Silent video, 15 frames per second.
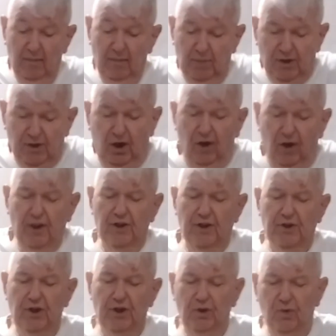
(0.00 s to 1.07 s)
But it's harder to
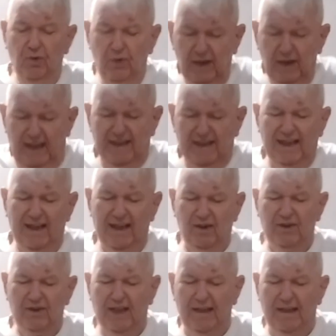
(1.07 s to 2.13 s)
chew, and it's got
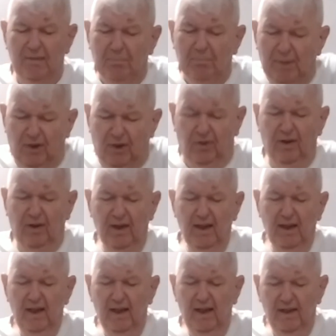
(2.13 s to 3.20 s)
a slightly bitter.
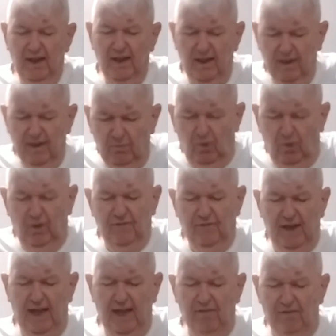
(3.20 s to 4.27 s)
The more of
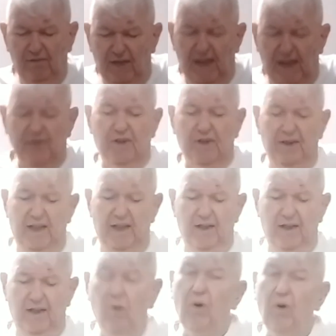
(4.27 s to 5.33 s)
the heavy veins in the
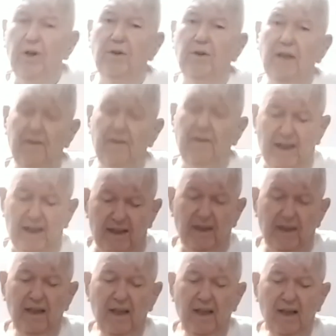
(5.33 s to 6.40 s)
core you leave in it,
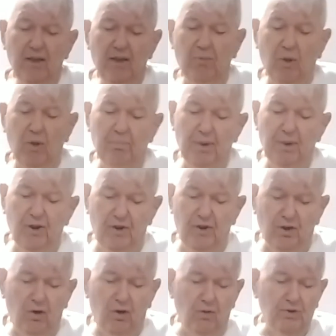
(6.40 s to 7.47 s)
the more bitter
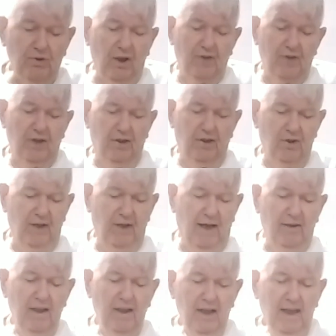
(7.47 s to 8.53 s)
your coleslaw is going to turn
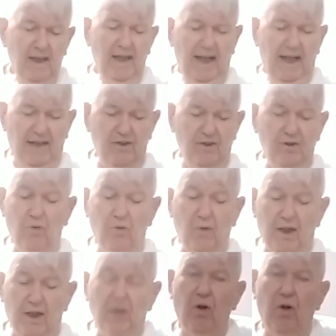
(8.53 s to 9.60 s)
out. And you don't
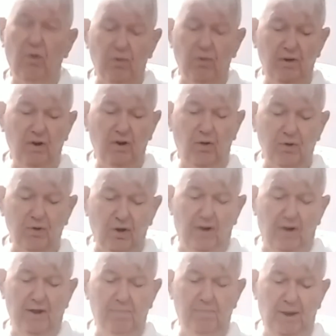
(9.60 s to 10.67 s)
want a
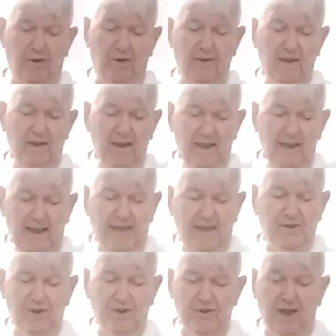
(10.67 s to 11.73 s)
coleslaw that's bitter.
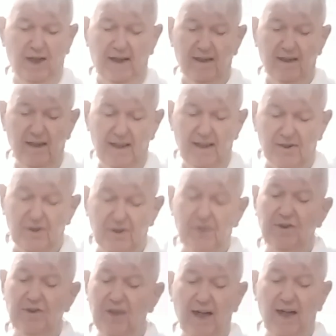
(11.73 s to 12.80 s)
That's just not
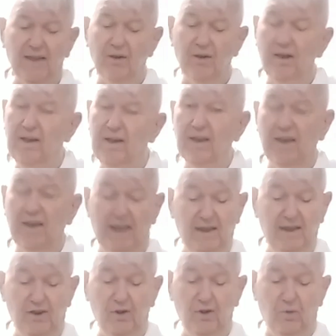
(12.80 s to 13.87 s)
the
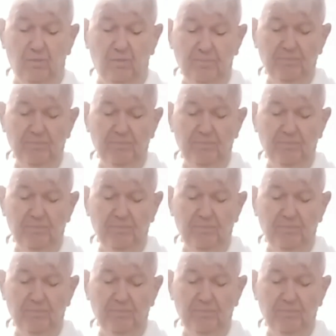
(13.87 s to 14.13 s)
thing to do.